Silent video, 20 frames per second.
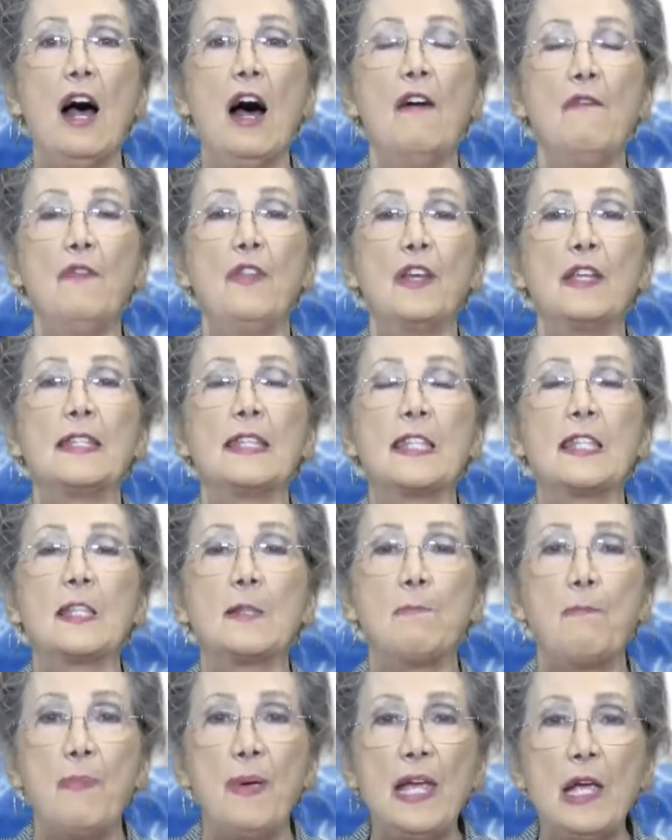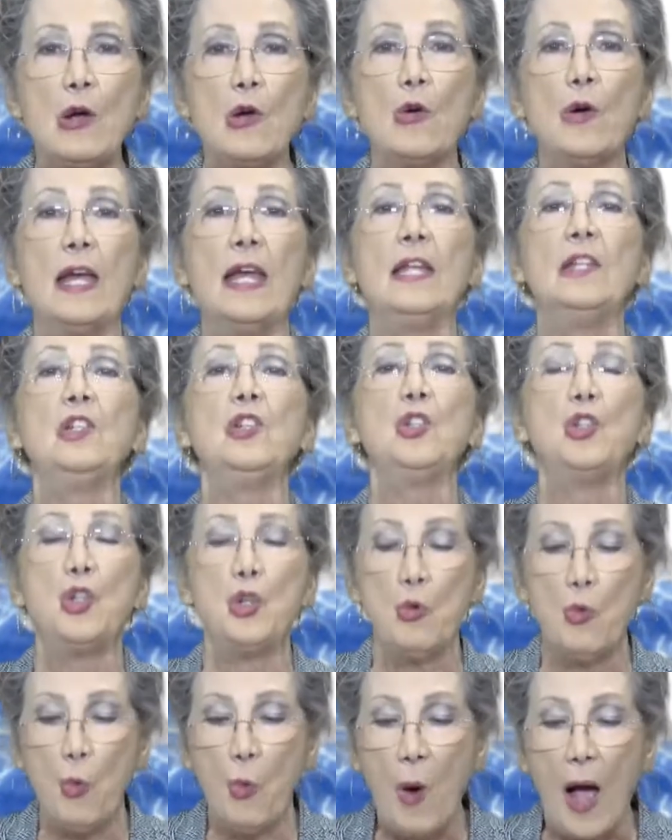of the
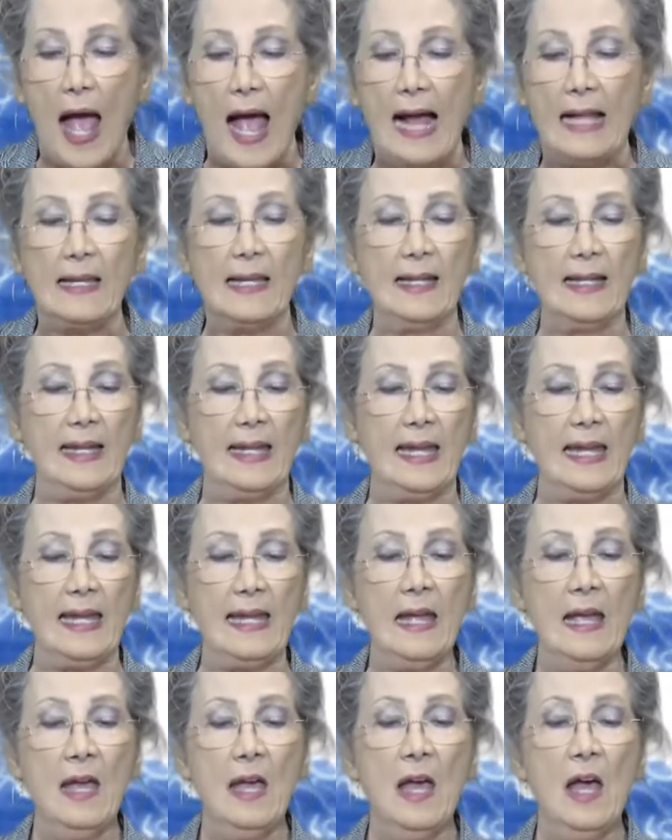spirituality,